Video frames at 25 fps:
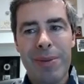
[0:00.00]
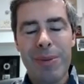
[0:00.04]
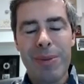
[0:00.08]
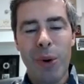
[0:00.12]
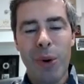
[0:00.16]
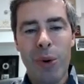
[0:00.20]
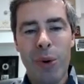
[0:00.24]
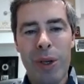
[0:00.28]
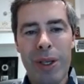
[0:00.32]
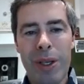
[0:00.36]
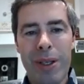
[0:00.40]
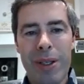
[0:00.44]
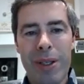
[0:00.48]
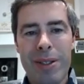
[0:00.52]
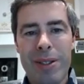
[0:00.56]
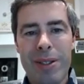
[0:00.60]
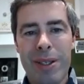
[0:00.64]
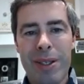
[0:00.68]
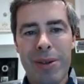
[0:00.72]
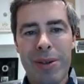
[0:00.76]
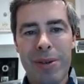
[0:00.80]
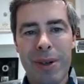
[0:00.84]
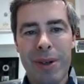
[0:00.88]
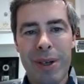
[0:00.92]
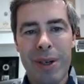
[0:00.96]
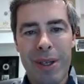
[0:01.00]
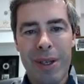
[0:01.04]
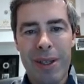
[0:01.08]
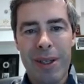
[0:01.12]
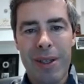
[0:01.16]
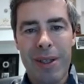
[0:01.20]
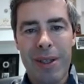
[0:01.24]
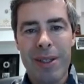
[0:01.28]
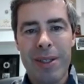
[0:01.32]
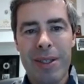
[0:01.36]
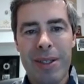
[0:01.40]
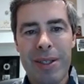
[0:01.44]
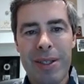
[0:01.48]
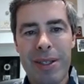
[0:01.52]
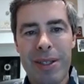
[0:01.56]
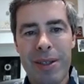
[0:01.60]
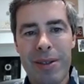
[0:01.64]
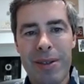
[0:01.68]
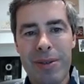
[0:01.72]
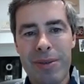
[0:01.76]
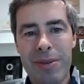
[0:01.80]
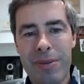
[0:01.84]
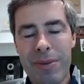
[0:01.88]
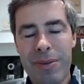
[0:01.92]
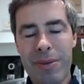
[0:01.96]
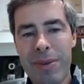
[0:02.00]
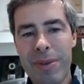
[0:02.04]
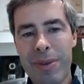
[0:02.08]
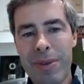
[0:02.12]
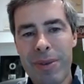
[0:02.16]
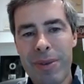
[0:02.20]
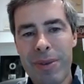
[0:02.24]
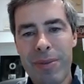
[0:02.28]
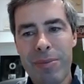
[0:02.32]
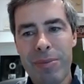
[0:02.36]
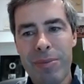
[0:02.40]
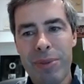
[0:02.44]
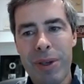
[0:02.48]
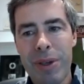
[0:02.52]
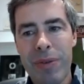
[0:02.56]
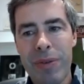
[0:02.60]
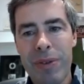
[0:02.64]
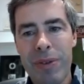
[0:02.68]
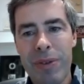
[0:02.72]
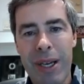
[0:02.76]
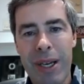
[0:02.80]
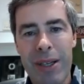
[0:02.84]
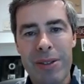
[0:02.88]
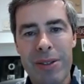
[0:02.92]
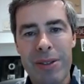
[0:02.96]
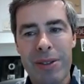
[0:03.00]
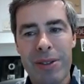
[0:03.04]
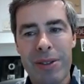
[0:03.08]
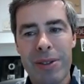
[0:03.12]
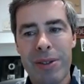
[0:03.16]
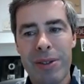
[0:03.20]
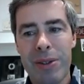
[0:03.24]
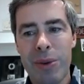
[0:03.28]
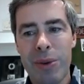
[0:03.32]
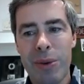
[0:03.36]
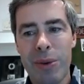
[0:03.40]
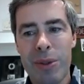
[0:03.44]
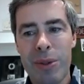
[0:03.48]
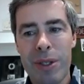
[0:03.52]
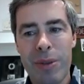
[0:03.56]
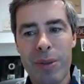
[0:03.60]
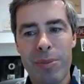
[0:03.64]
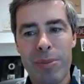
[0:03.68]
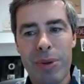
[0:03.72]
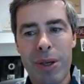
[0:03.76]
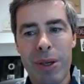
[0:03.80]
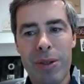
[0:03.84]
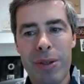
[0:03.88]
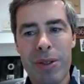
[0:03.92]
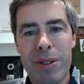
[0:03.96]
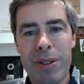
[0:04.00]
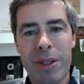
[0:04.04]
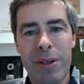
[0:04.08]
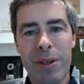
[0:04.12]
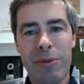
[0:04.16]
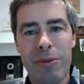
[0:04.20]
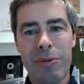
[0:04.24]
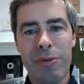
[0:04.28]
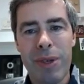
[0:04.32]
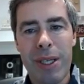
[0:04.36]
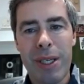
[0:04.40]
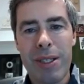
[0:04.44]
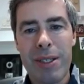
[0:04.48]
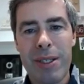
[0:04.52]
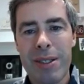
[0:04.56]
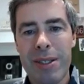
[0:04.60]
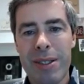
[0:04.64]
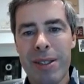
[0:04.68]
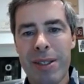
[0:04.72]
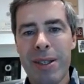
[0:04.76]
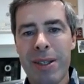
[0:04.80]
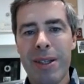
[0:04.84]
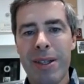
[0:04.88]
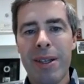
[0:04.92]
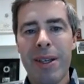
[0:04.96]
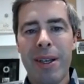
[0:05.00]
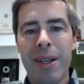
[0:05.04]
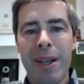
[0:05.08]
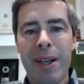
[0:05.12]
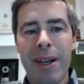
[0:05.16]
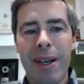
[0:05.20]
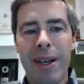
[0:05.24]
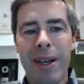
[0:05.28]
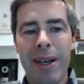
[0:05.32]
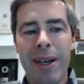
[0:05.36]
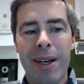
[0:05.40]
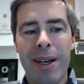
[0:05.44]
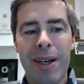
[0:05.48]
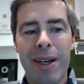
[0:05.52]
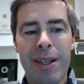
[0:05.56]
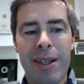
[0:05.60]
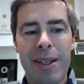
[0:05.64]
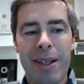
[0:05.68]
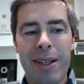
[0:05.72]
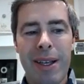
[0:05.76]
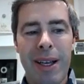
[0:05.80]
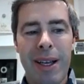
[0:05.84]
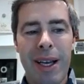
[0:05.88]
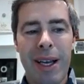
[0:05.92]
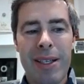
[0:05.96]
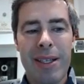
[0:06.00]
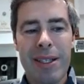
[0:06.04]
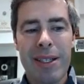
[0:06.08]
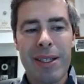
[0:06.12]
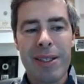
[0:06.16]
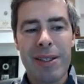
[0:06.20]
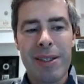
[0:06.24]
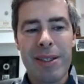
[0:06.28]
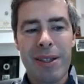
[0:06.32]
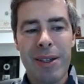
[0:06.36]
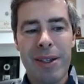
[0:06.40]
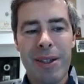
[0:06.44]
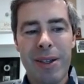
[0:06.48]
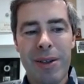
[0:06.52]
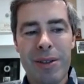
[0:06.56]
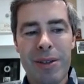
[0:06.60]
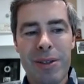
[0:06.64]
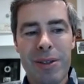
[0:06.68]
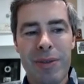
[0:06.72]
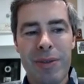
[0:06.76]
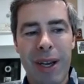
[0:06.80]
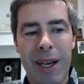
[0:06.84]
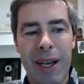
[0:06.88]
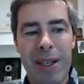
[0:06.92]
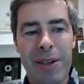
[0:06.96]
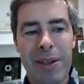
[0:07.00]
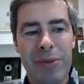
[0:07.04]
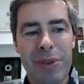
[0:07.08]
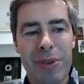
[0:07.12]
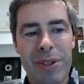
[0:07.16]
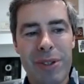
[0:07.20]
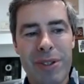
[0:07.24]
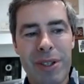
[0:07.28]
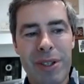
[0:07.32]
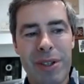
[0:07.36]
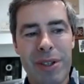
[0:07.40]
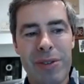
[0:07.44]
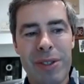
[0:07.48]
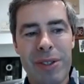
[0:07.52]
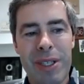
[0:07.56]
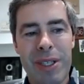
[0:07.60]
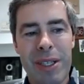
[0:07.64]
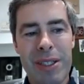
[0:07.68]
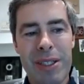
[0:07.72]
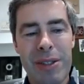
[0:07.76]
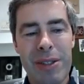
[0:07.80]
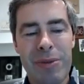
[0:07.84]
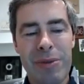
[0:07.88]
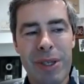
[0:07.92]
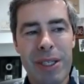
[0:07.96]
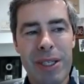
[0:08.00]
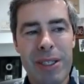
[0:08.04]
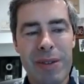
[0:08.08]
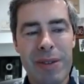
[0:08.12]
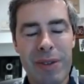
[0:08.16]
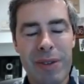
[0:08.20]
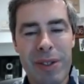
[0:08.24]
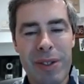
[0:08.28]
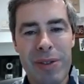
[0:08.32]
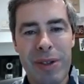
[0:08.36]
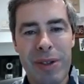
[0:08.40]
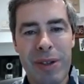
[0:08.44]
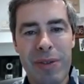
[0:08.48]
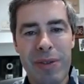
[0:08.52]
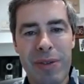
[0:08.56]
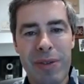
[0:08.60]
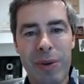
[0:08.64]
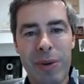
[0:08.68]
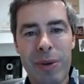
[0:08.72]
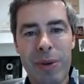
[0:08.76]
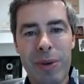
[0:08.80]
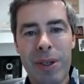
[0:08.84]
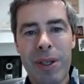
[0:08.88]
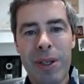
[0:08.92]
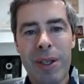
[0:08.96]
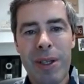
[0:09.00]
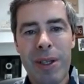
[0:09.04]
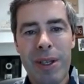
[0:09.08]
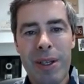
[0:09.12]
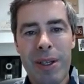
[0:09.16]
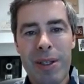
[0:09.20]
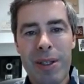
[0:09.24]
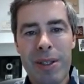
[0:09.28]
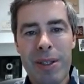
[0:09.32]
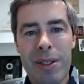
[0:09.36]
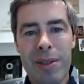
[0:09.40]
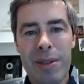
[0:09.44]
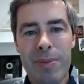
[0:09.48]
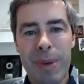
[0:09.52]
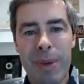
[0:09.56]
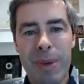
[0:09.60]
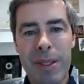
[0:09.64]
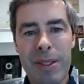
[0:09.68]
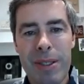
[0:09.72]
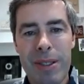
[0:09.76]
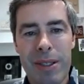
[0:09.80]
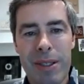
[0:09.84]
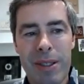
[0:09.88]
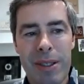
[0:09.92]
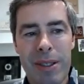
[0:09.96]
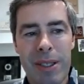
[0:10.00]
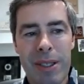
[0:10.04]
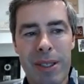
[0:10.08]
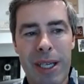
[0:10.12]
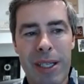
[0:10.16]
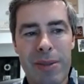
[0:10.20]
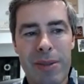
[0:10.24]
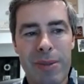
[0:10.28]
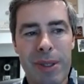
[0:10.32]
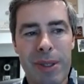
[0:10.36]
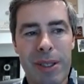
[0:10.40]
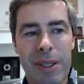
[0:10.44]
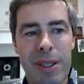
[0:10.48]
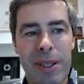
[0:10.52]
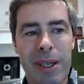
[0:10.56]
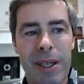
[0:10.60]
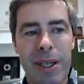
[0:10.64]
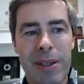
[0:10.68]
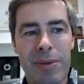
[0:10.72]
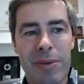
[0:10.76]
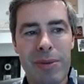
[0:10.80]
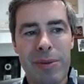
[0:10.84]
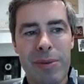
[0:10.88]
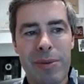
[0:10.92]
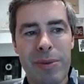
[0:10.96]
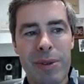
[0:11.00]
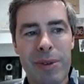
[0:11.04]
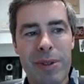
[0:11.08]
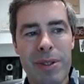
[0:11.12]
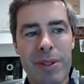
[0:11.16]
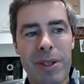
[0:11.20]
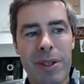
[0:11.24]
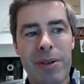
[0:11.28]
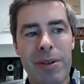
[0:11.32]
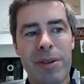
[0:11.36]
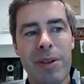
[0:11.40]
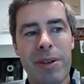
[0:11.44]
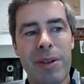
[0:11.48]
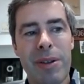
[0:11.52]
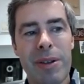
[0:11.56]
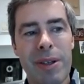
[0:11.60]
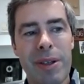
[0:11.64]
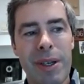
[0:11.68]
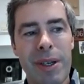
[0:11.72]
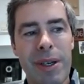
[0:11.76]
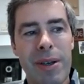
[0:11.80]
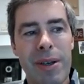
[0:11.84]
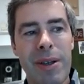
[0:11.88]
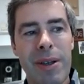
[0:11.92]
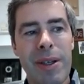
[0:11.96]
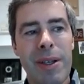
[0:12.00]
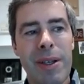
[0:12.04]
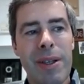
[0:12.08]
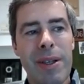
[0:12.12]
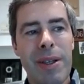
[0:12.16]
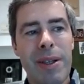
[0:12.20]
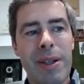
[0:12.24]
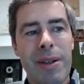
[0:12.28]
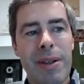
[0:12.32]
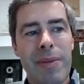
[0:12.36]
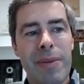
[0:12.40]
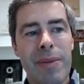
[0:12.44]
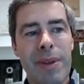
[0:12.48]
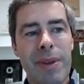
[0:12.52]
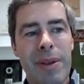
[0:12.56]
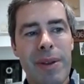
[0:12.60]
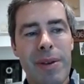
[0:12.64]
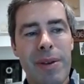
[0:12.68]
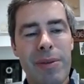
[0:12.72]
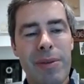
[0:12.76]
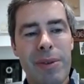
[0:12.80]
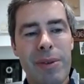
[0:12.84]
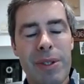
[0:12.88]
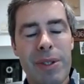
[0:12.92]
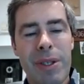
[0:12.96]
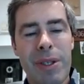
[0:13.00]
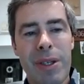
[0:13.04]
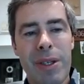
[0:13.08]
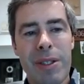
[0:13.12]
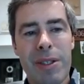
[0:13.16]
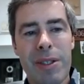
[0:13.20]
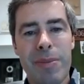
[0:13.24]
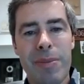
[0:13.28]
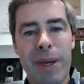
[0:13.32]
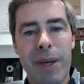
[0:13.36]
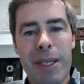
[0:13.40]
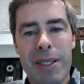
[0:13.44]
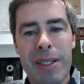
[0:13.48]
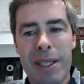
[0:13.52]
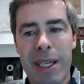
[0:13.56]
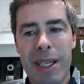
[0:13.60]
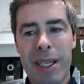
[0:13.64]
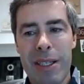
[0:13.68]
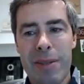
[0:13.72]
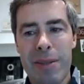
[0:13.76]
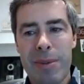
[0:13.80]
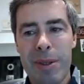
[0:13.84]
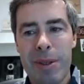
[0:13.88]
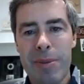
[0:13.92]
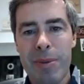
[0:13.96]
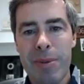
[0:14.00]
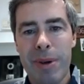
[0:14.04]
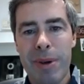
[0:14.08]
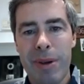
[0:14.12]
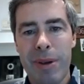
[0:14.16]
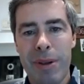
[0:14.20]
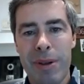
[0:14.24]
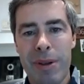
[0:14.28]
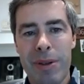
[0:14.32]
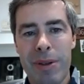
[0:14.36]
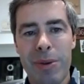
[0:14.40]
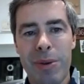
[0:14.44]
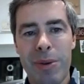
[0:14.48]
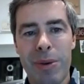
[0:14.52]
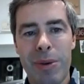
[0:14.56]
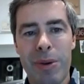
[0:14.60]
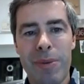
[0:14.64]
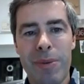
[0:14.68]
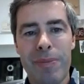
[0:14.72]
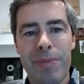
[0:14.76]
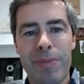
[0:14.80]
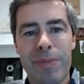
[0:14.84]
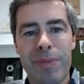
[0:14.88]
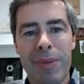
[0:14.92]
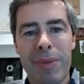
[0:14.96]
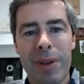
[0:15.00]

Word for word: Morning. So uh, this is a brief chat on dorsal approach to the wrist. Uh, as in lots of hand and wrist surgery, it's actually relatively straightforward. Just basic anatomy, and so the uh, return to basic anatomy is part of the talk.